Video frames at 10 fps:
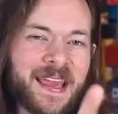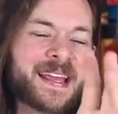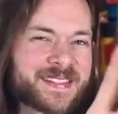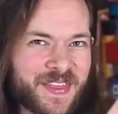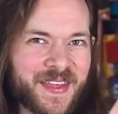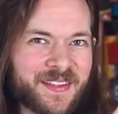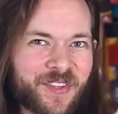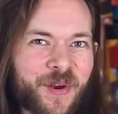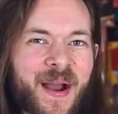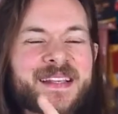Here's the thing
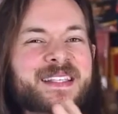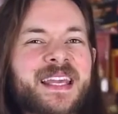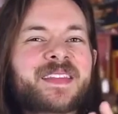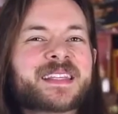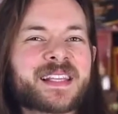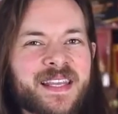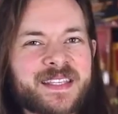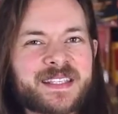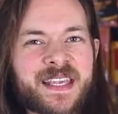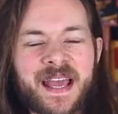though, I see these
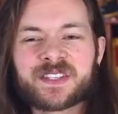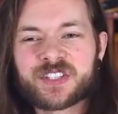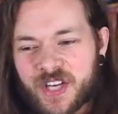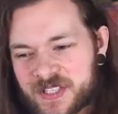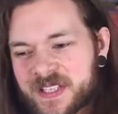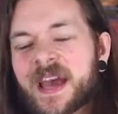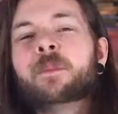lists as just